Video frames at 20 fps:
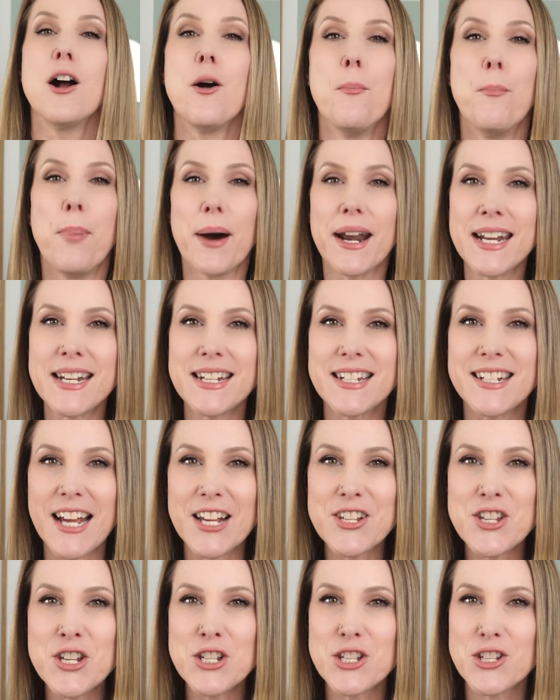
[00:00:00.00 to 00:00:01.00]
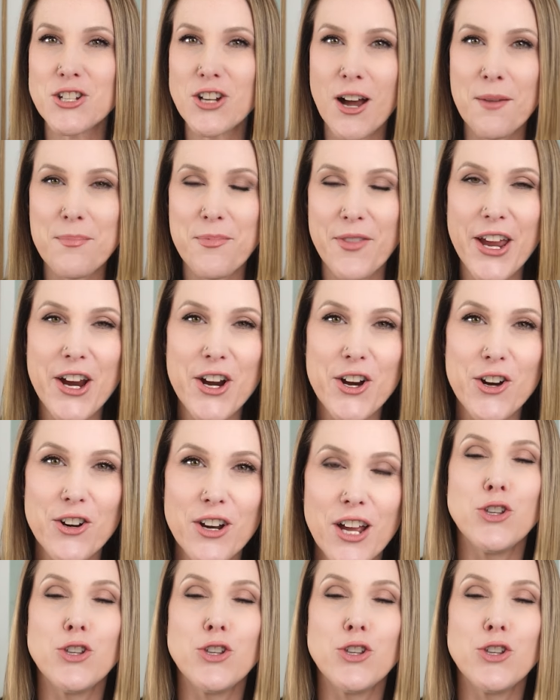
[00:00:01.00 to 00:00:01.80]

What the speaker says: But it doesn't stop there.